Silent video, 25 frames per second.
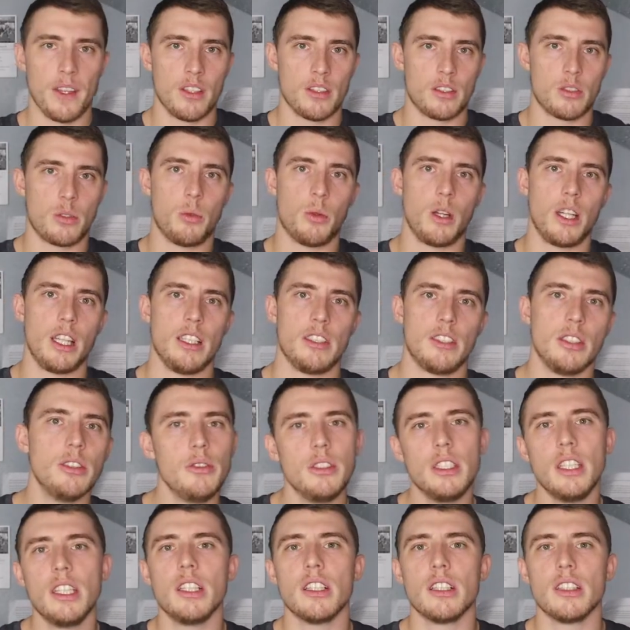22
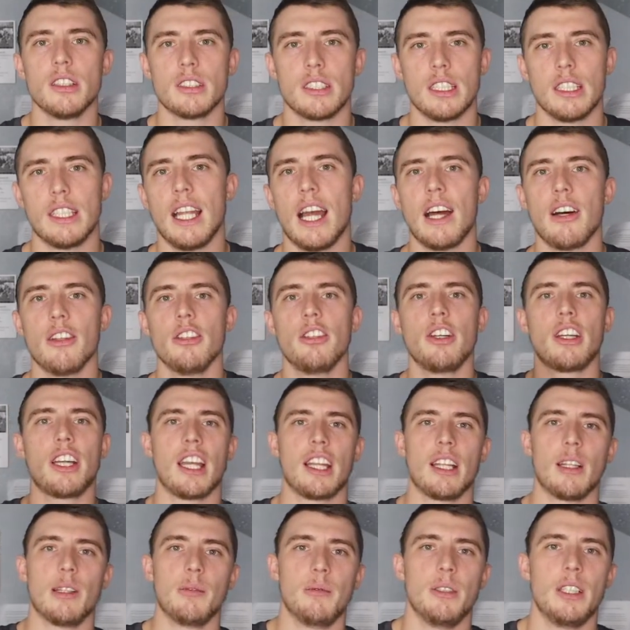years and now look
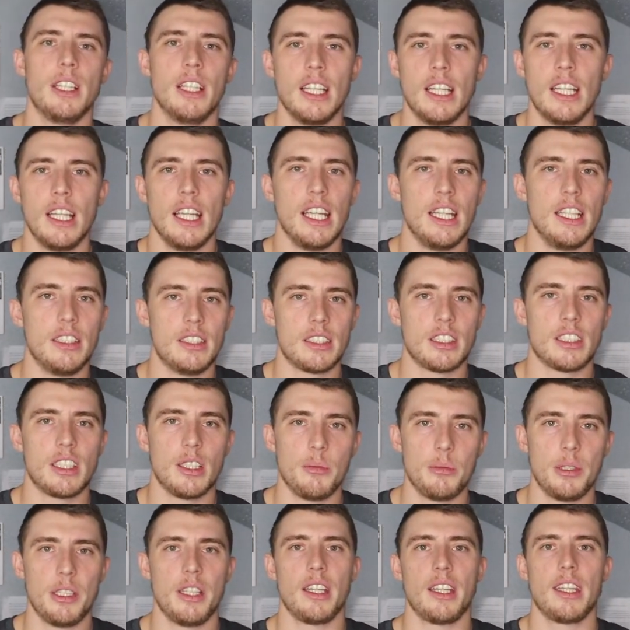at him. He's just going
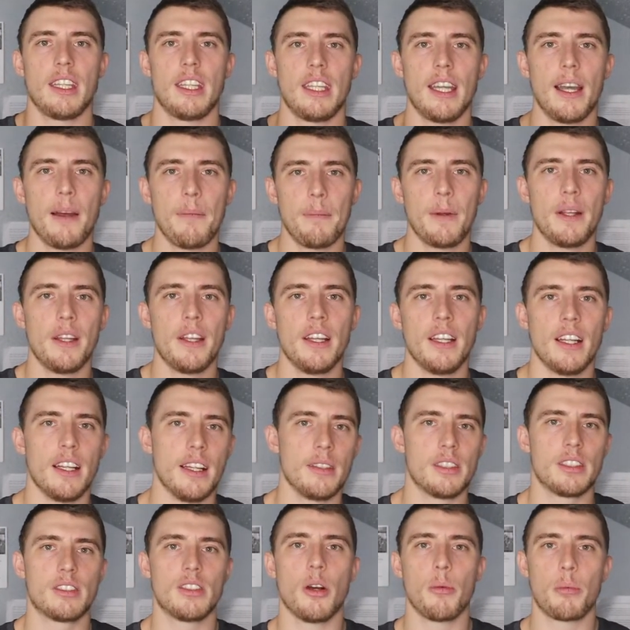to be like, yep,
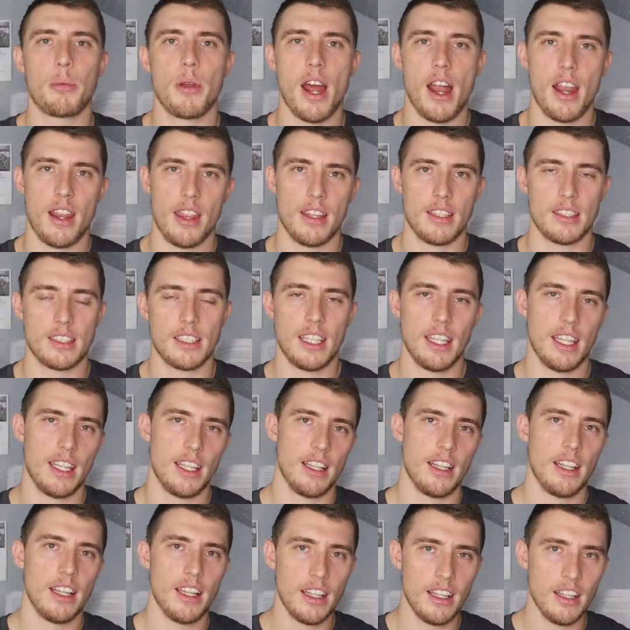so proud of this kid.
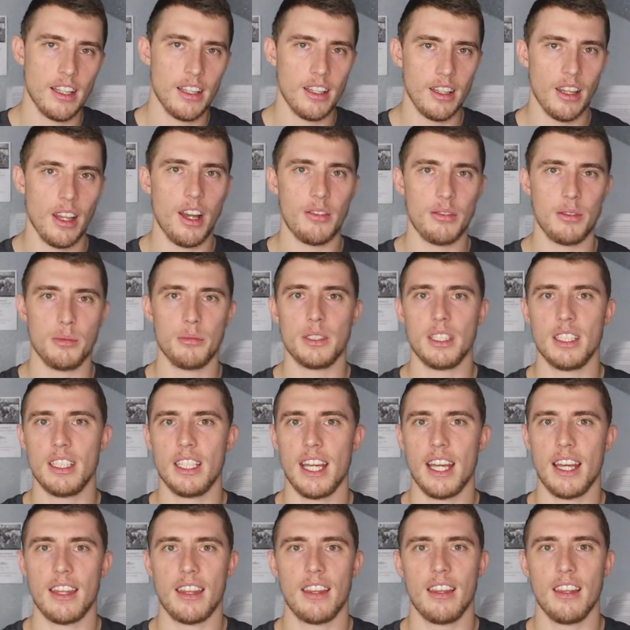Love him to
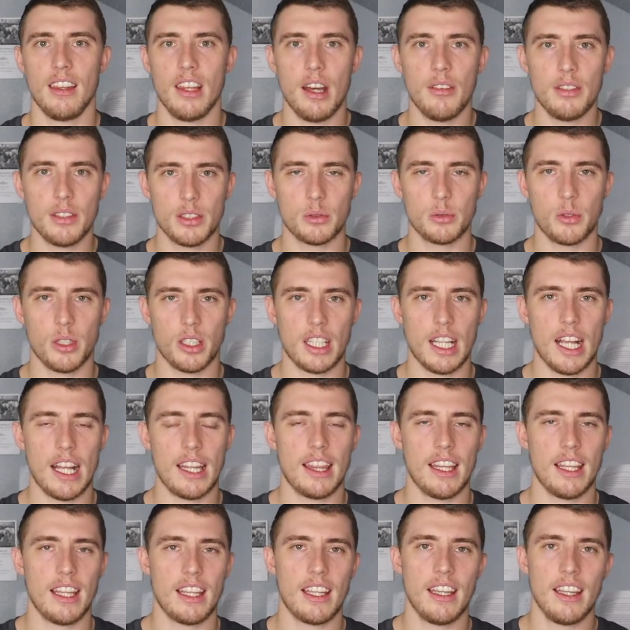death. Love his work
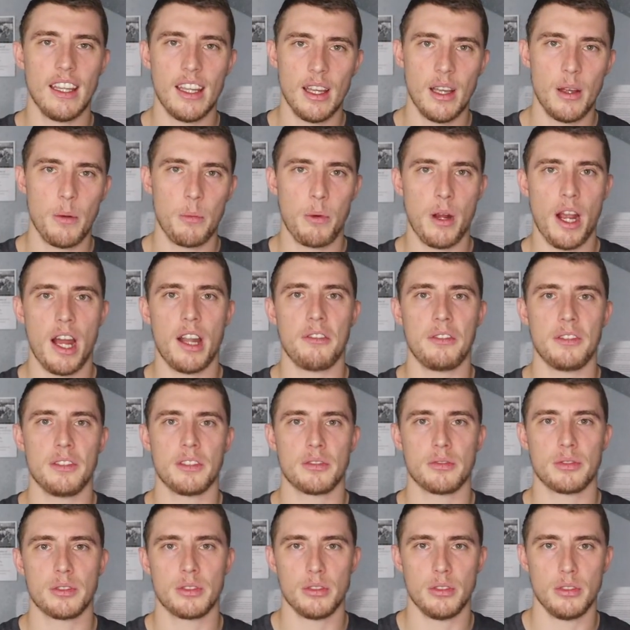ethic, proud of his
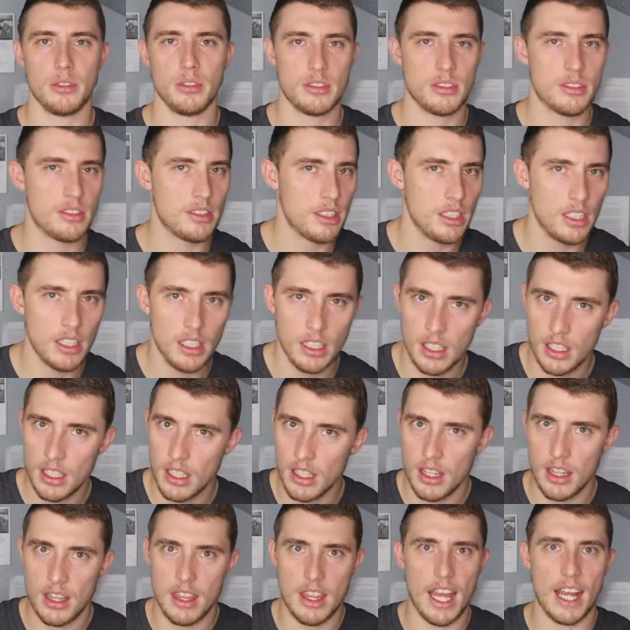results.
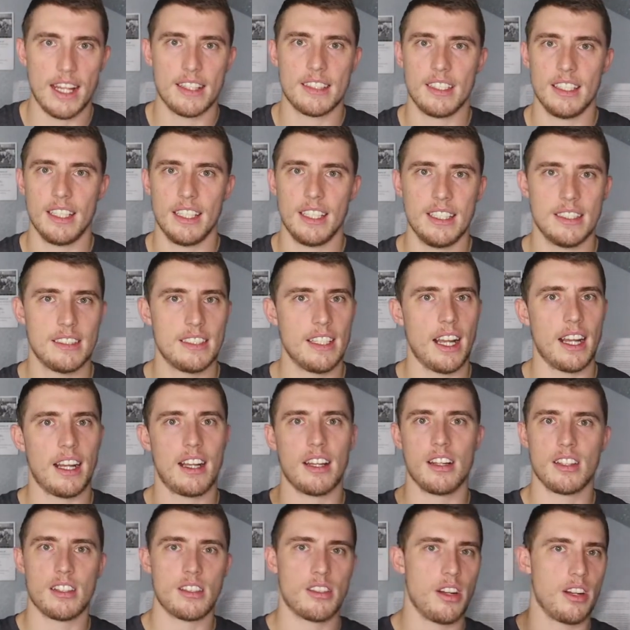That's it. He's not
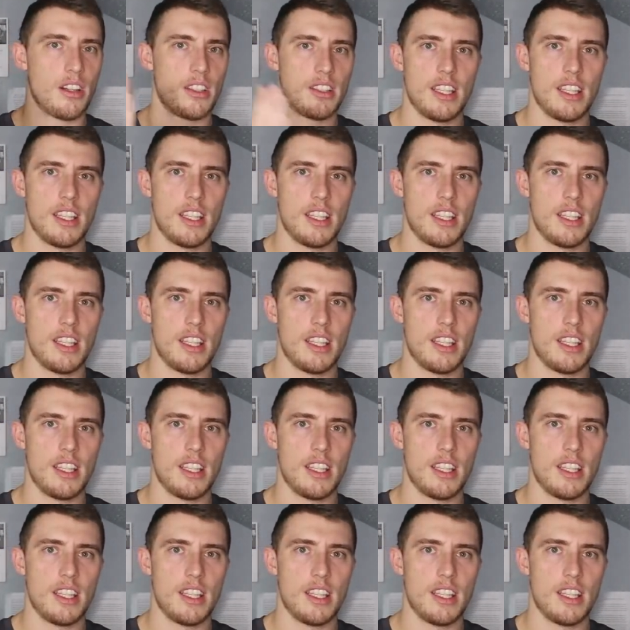going to start